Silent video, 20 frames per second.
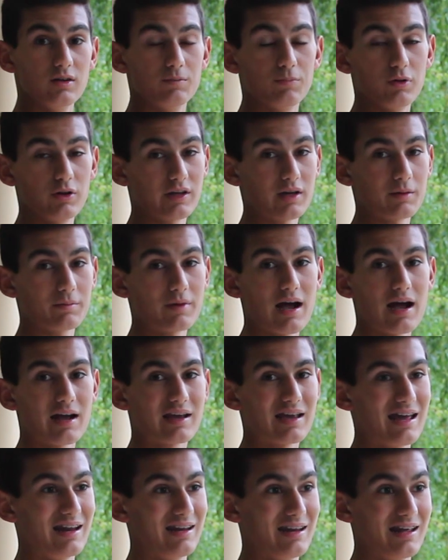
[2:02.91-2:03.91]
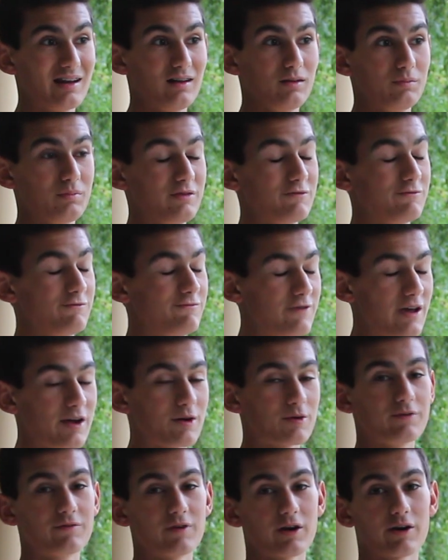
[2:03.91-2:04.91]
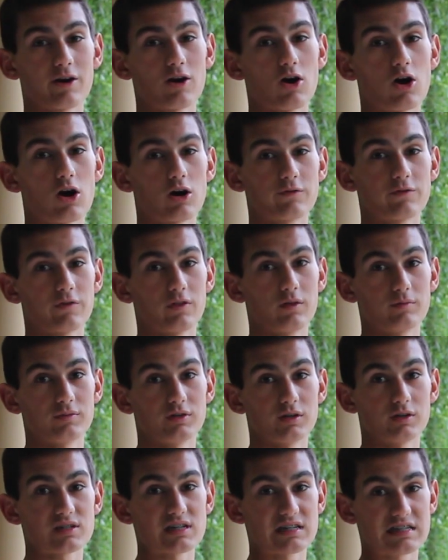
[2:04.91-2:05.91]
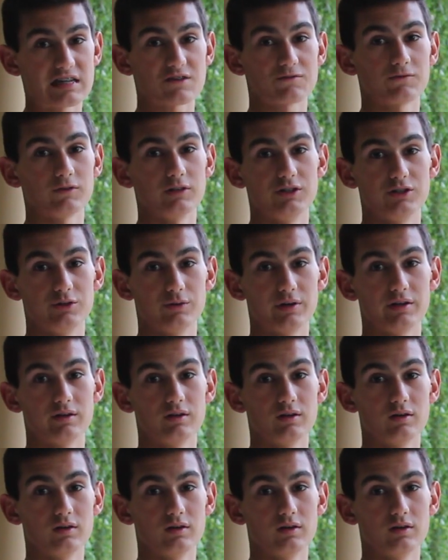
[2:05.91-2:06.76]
pulling it back, and it'll be very, very hard for them to successfully do it.